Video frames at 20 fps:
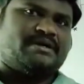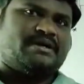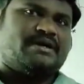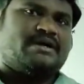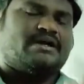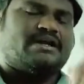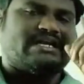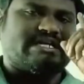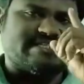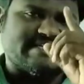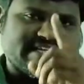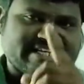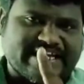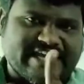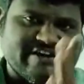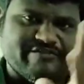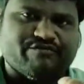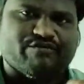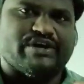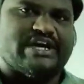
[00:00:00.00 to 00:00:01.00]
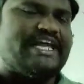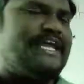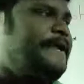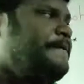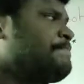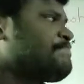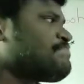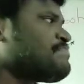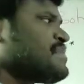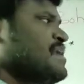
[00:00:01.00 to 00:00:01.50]
Listen carefully.
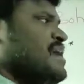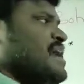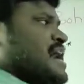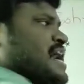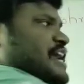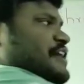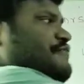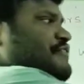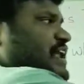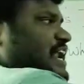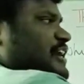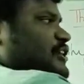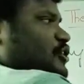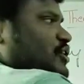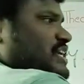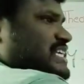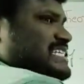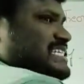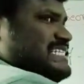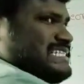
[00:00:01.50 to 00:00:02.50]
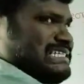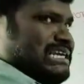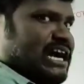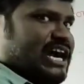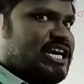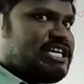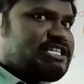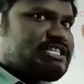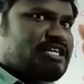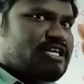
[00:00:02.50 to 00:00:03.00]
If electron is
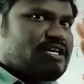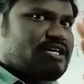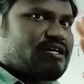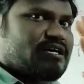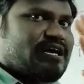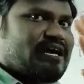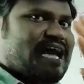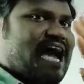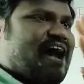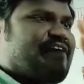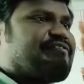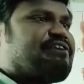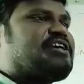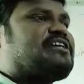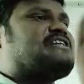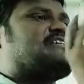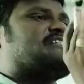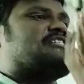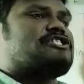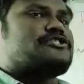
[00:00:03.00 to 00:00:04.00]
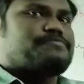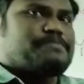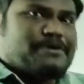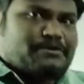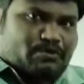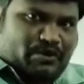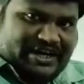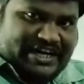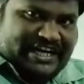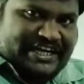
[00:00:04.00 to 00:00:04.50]
not having spin
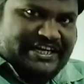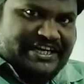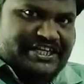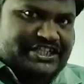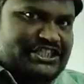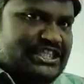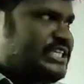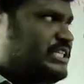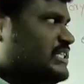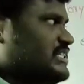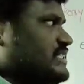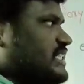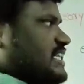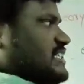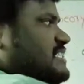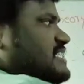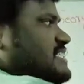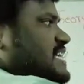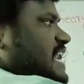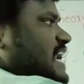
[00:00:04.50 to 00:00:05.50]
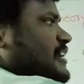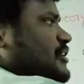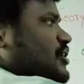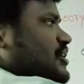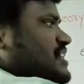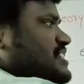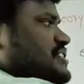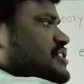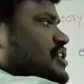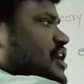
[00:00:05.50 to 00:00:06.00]
orientation, then this electron
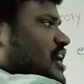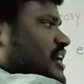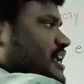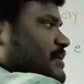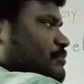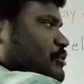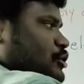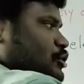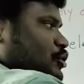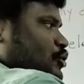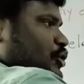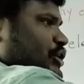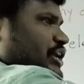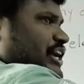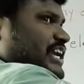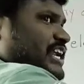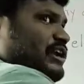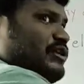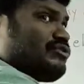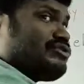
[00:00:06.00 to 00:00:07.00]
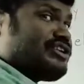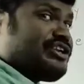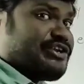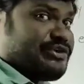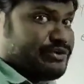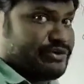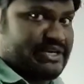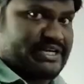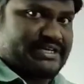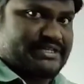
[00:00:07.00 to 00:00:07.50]
is not able to rotate around the
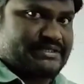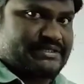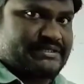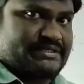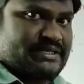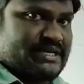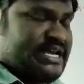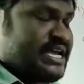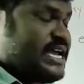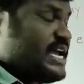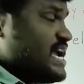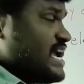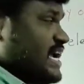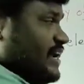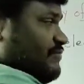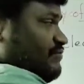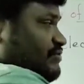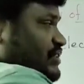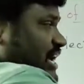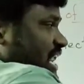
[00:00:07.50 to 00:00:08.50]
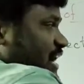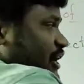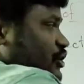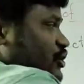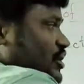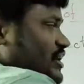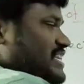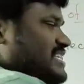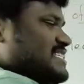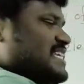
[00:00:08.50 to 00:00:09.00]
nucleus. If the
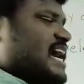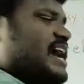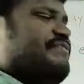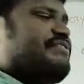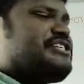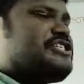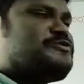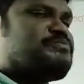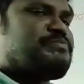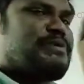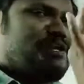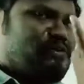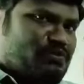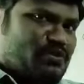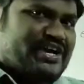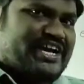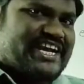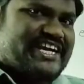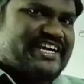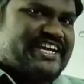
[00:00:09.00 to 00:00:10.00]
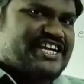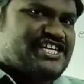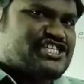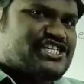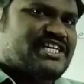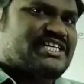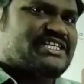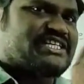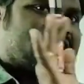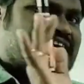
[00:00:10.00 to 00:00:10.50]
electron is having spin
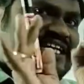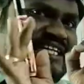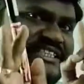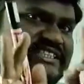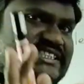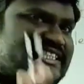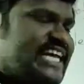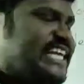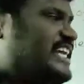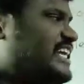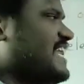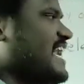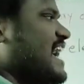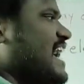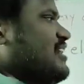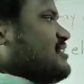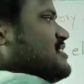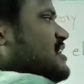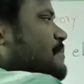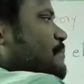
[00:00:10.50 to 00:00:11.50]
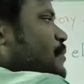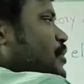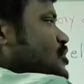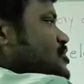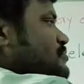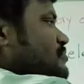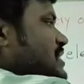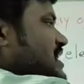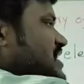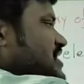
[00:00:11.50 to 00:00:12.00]
orientation, then it has the
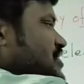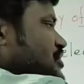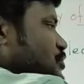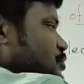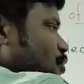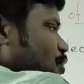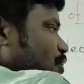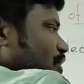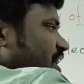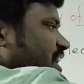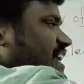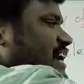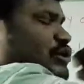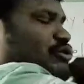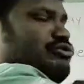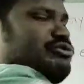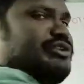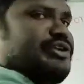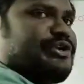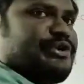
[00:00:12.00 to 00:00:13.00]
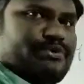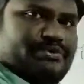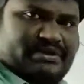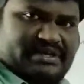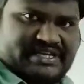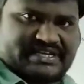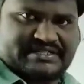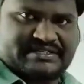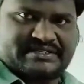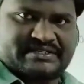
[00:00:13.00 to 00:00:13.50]
possibility to rotate around the
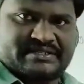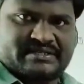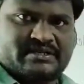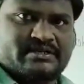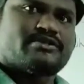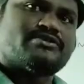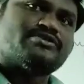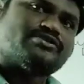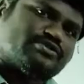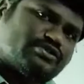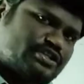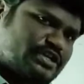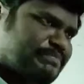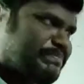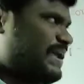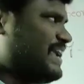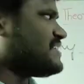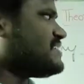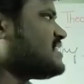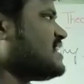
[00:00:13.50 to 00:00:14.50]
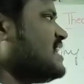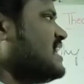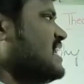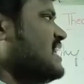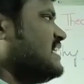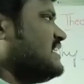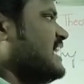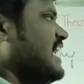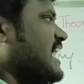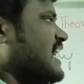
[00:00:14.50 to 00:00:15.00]
nucleus. So that means
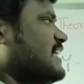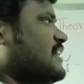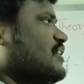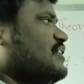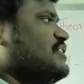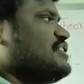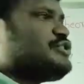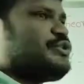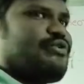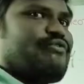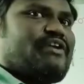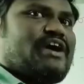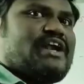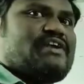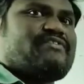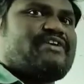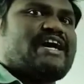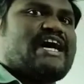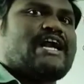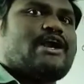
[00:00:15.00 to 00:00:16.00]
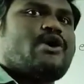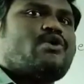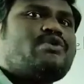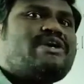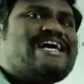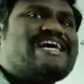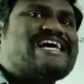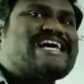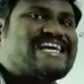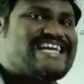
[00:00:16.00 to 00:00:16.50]
the electron is revolving around
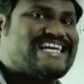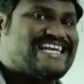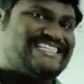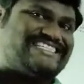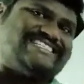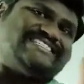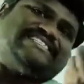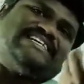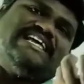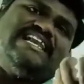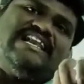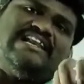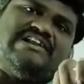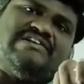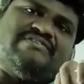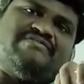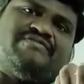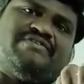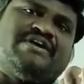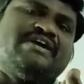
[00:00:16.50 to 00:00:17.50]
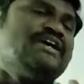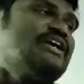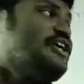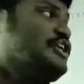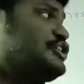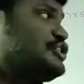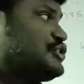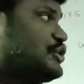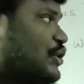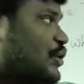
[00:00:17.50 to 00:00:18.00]
itself.
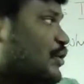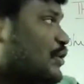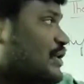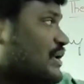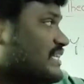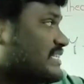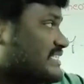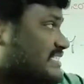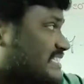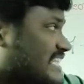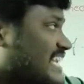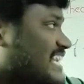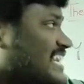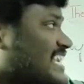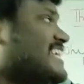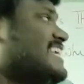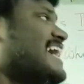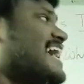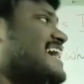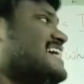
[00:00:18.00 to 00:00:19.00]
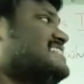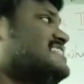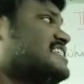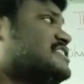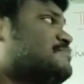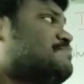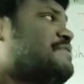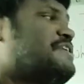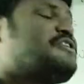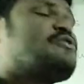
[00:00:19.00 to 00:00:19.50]
So then it has a
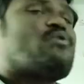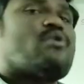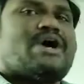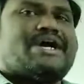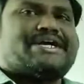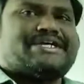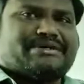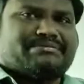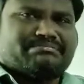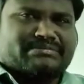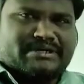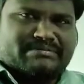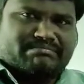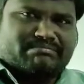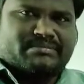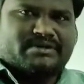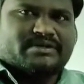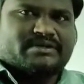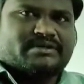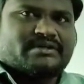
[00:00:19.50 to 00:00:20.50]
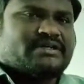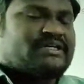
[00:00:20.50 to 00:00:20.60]
spin quantum number.